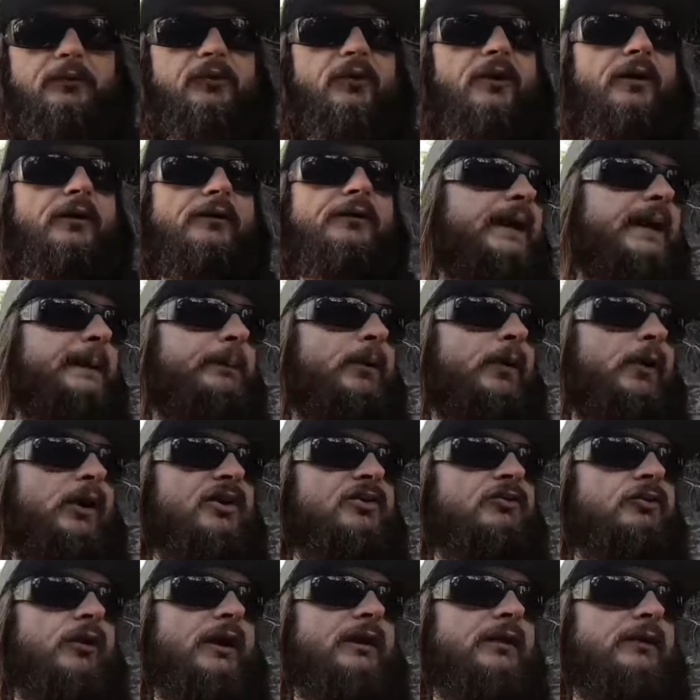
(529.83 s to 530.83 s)
So keep
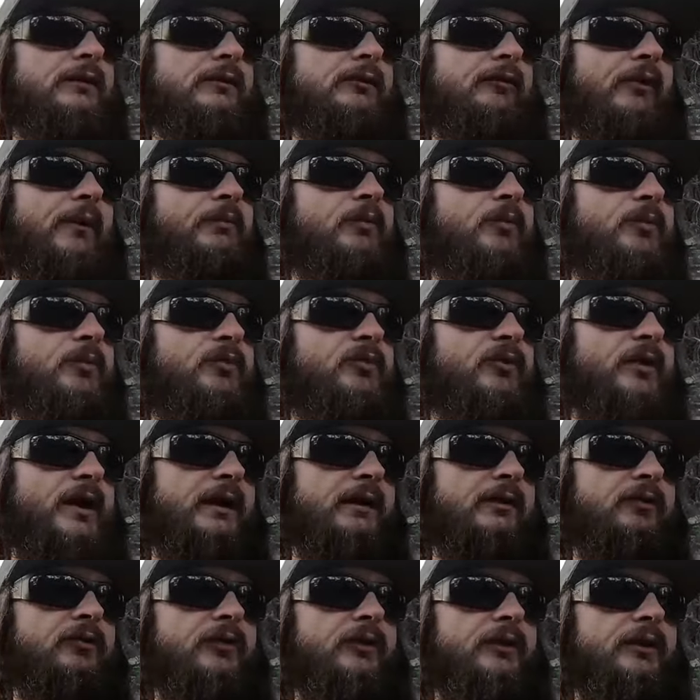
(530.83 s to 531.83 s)
hydrated, grab some
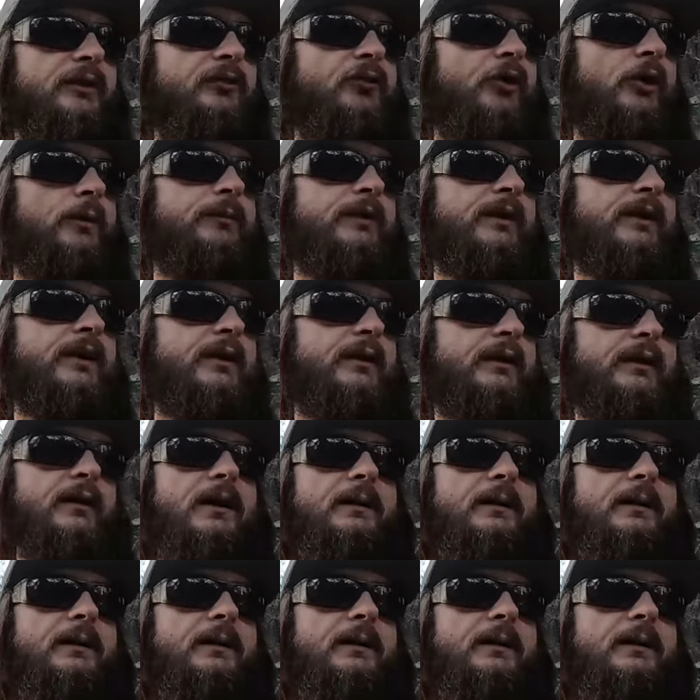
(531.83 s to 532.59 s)
snacks, and let's hope to get a